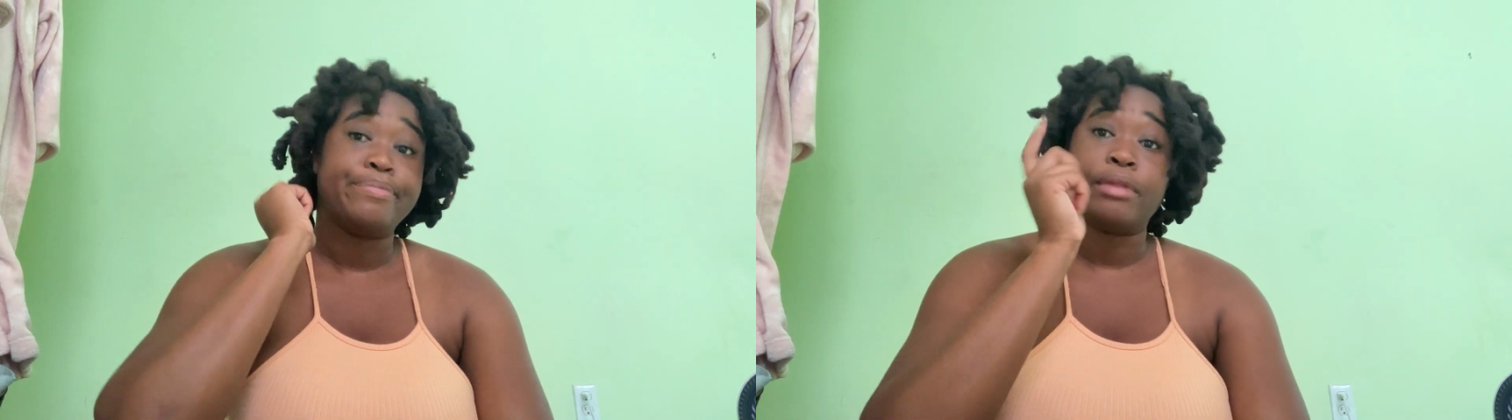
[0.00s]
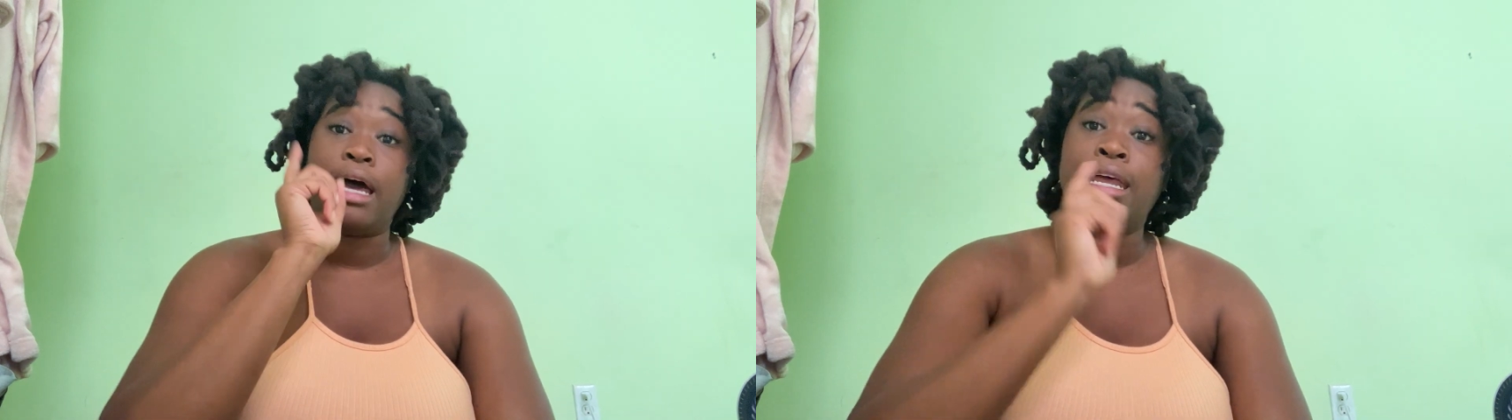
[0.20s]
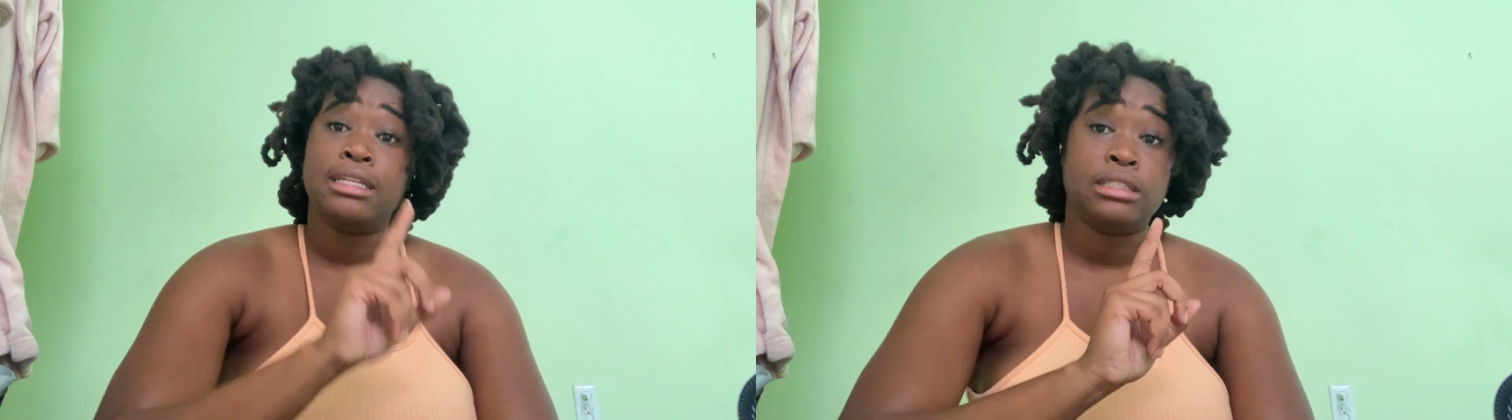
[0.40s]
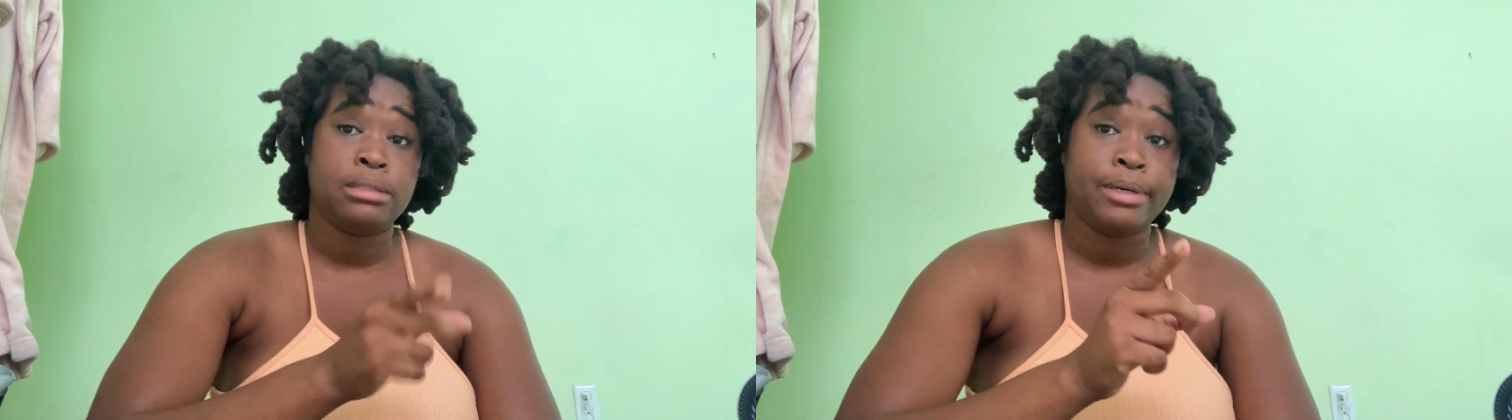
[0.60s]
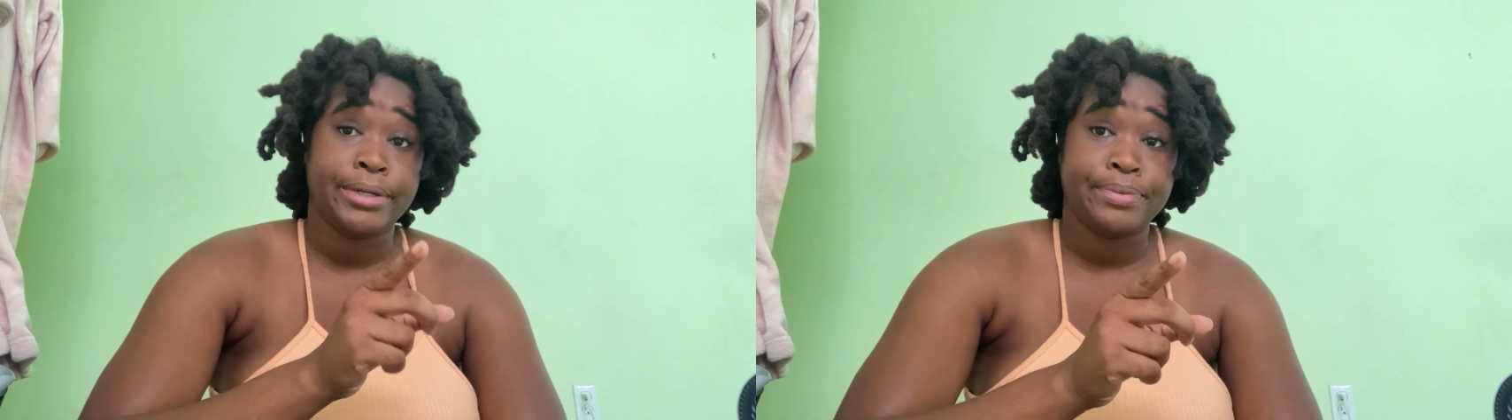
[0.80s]
I like the
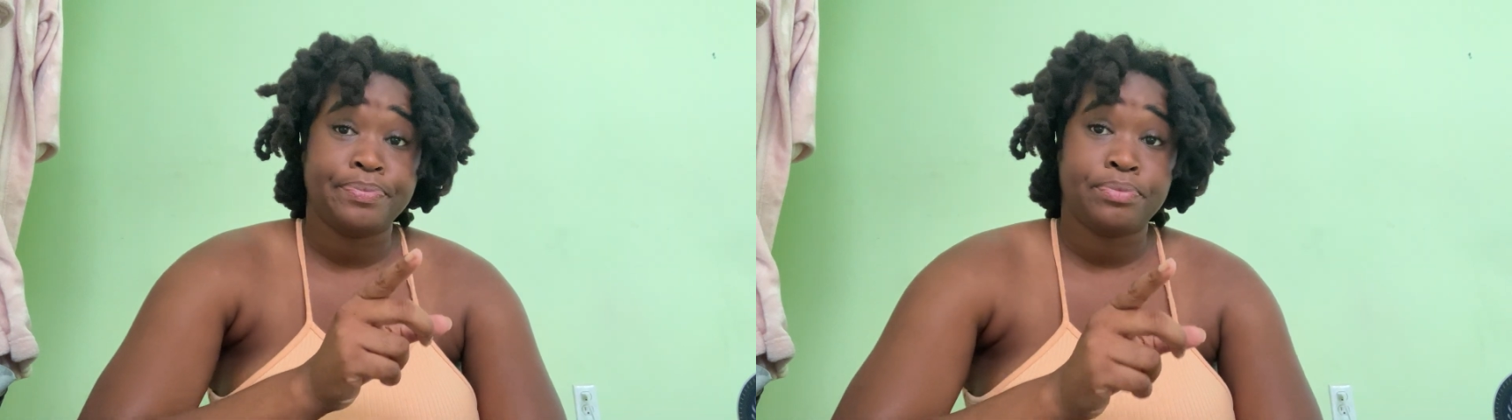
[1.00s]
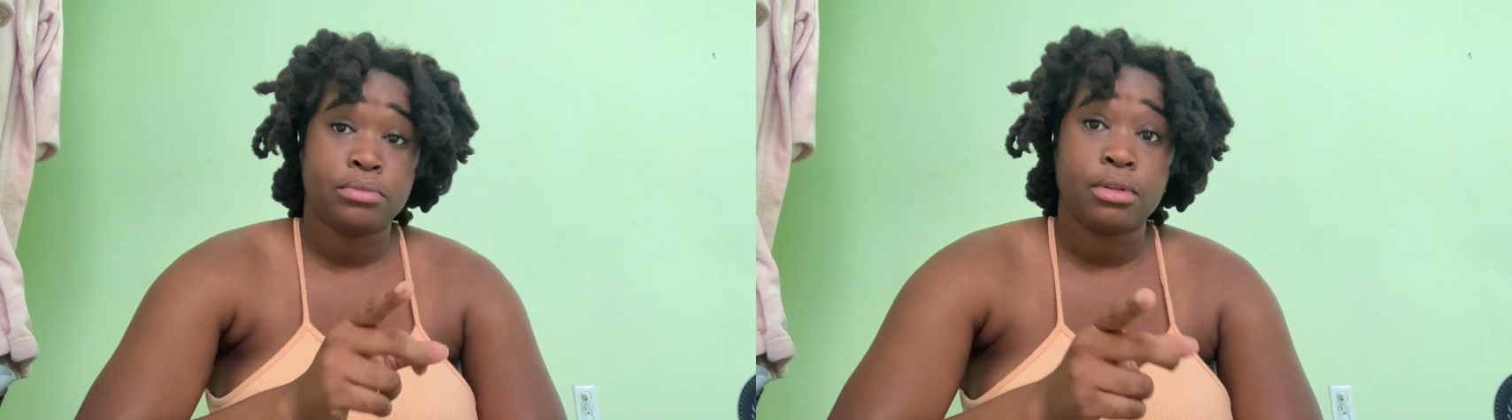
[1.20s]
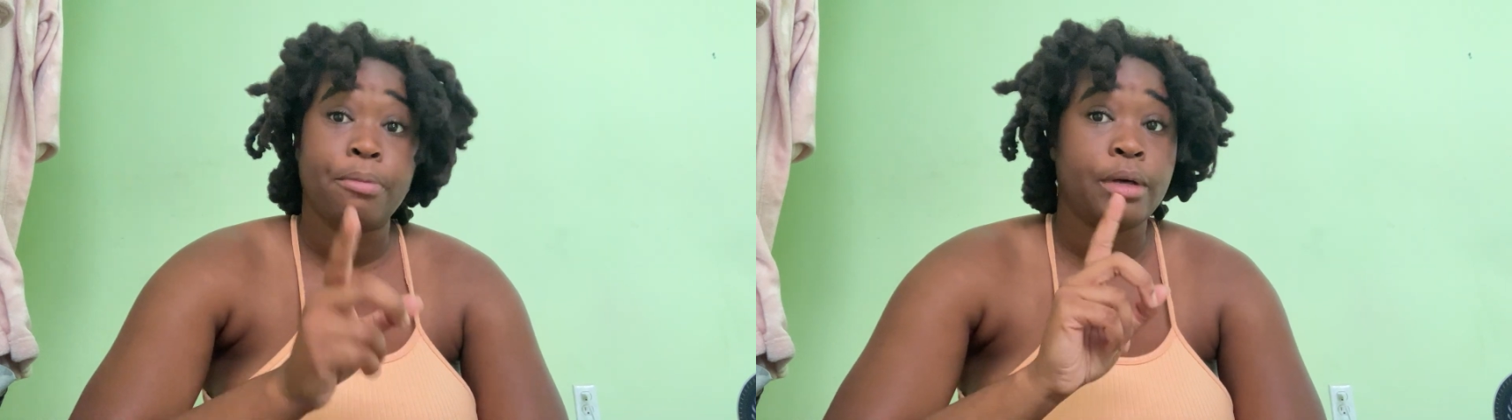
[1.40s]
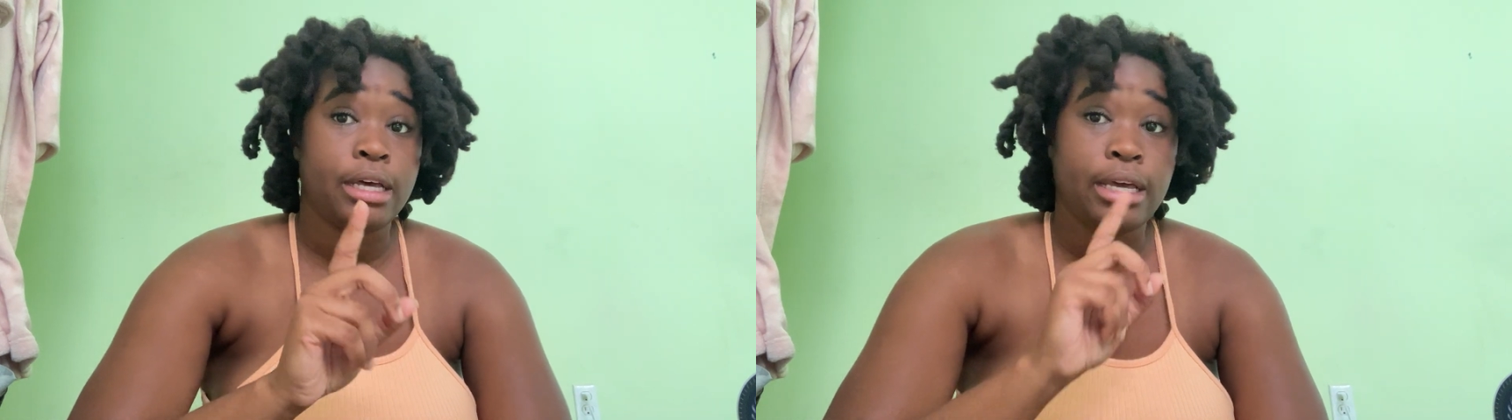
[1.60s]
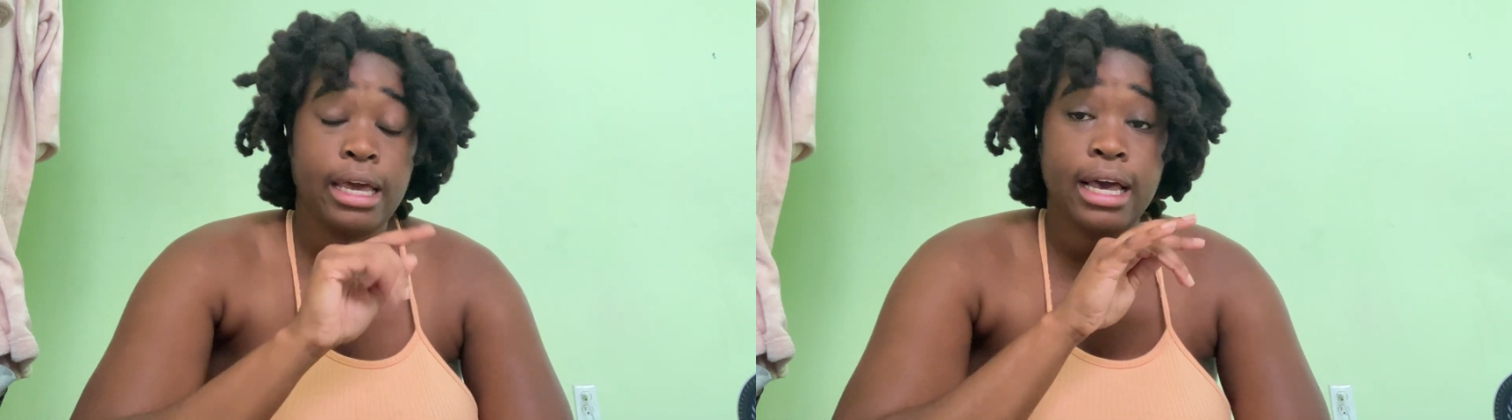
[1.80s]
smell, but
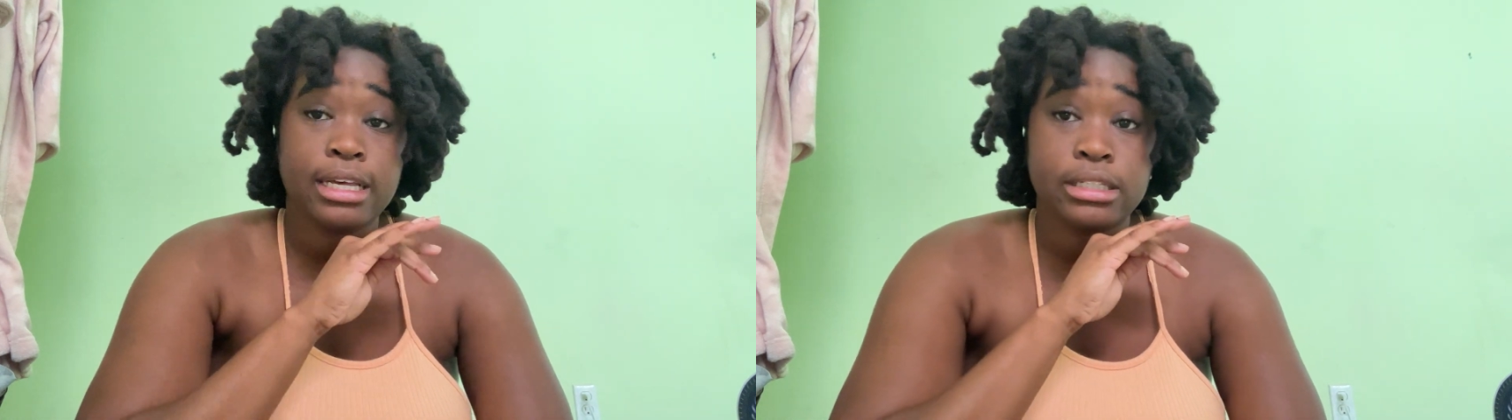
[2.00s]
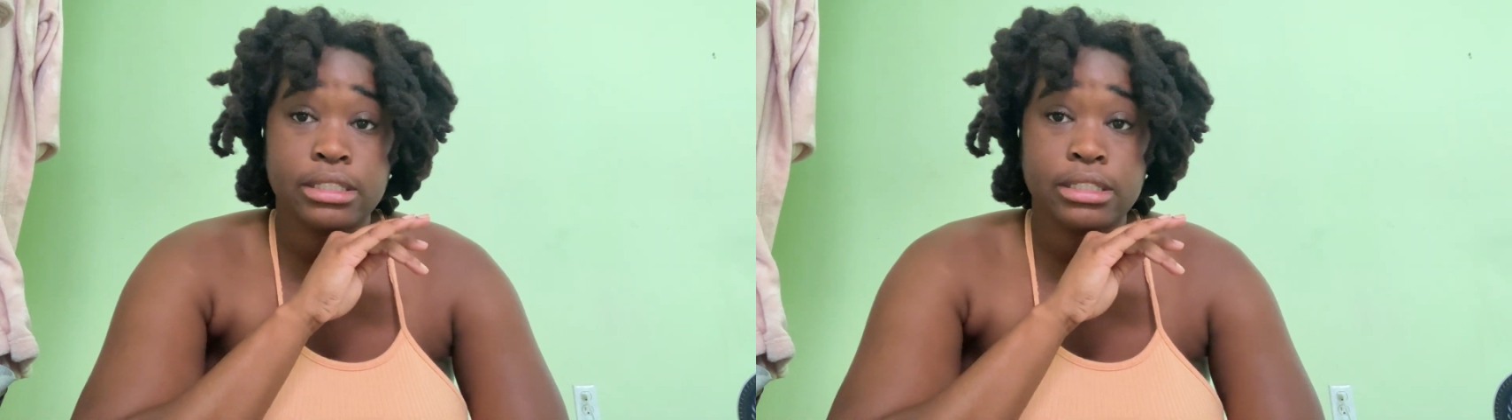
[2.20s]
it has